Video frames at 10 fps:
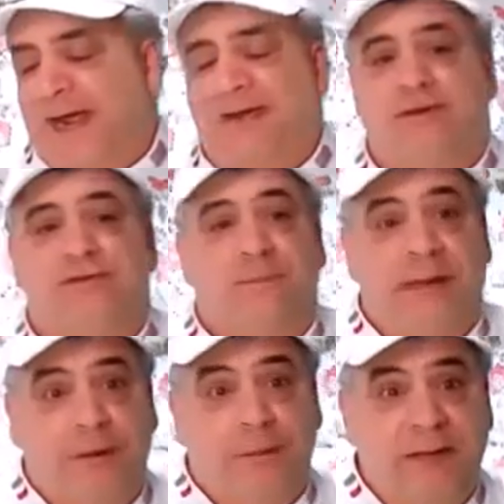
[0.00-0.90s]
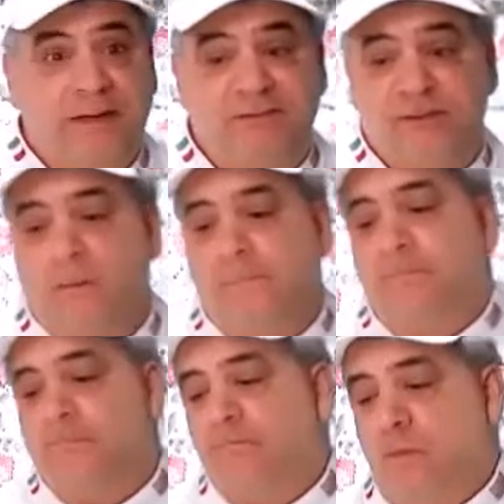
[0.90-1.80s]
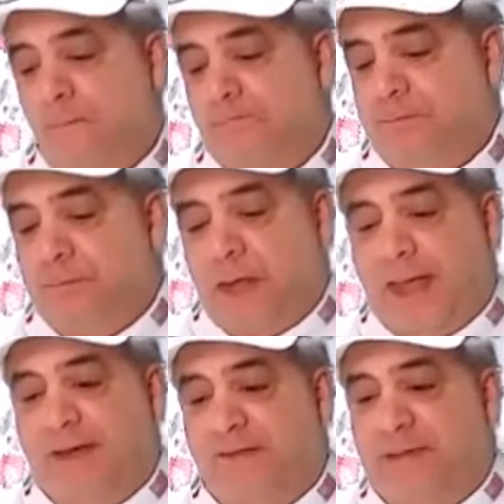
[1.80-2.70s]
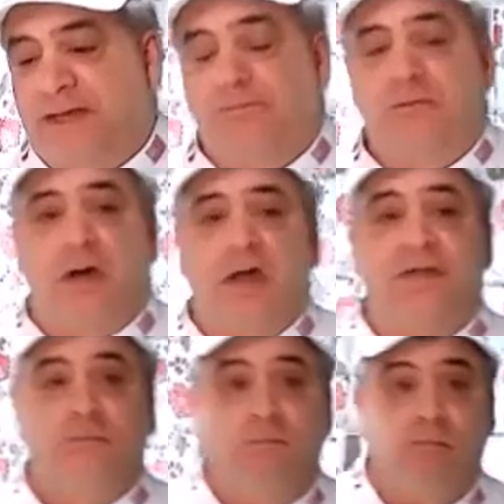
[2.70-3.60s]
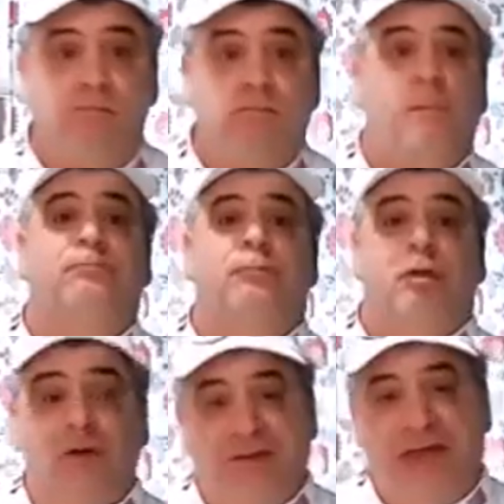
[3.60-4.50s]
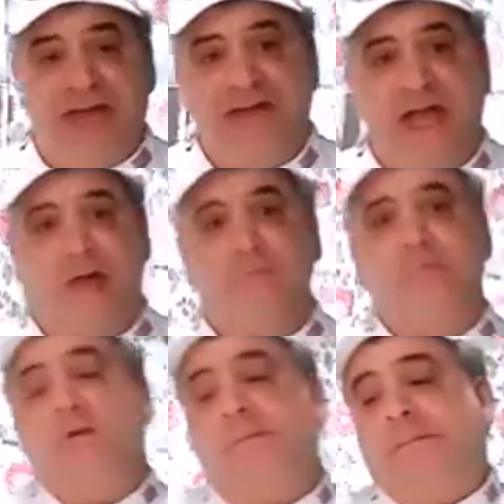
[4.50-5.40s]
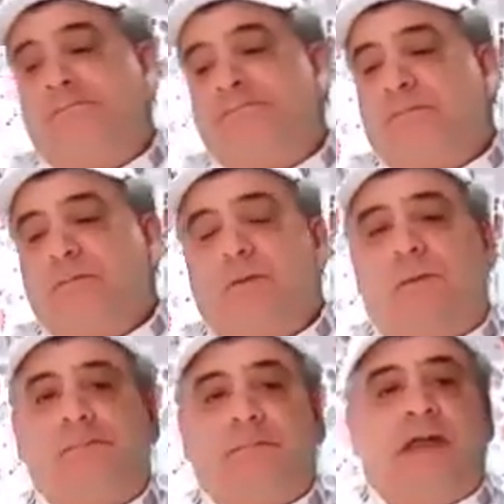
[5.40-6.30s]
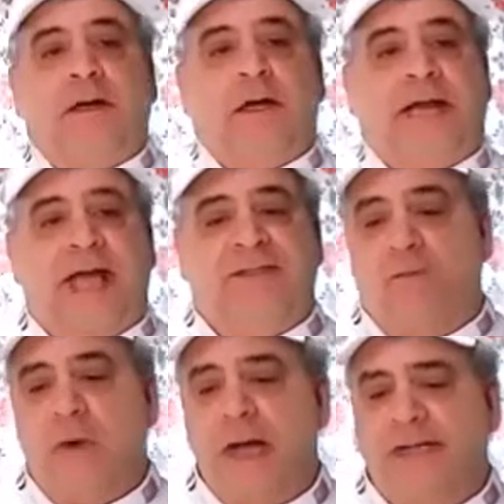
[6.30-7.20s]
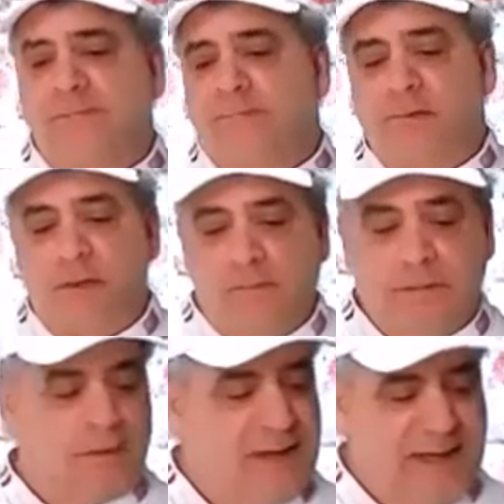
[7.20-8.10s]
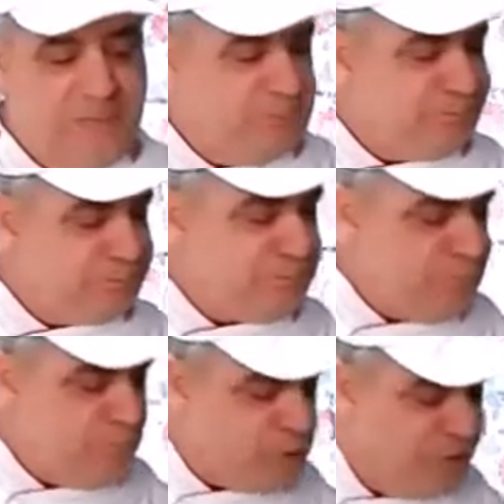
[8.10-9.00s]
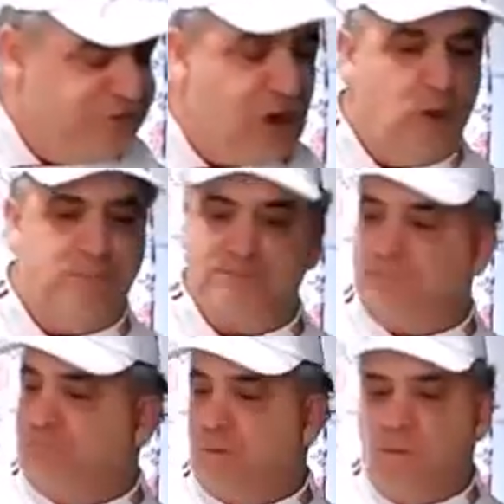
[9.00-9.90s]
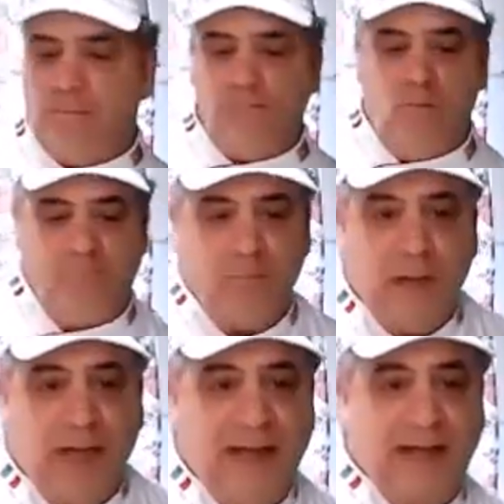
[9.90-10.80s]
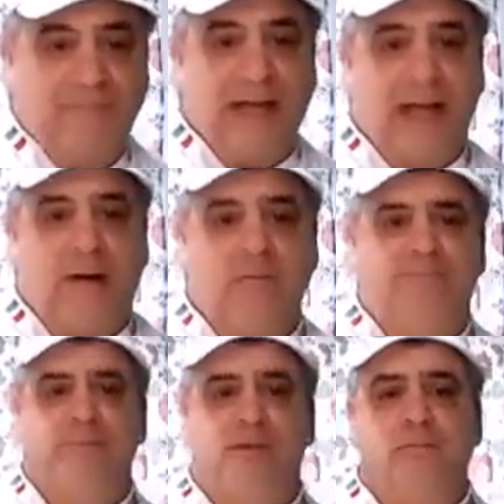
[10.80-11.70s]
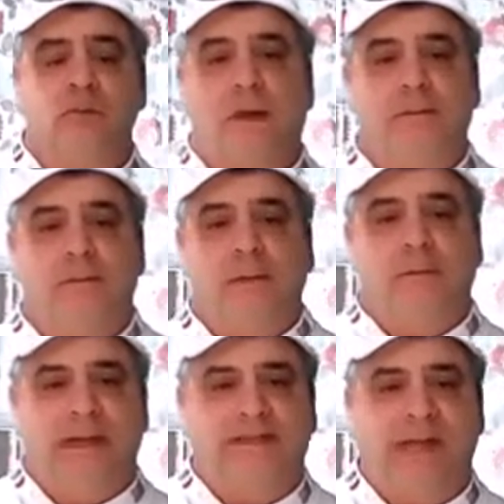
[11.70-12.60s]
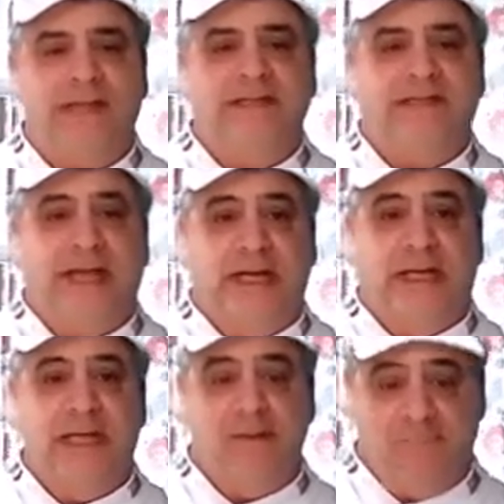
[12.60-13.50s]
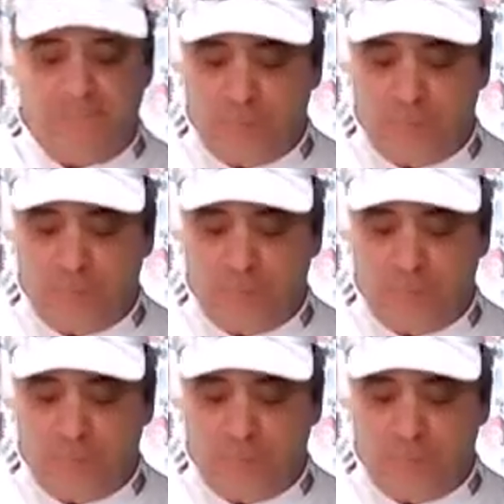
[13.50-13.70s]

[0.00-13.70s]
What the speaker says: add the tomato paste and the beef broth. Cook that down. Then I'm going to add the wine. Okay. So I have now my tagliatelle.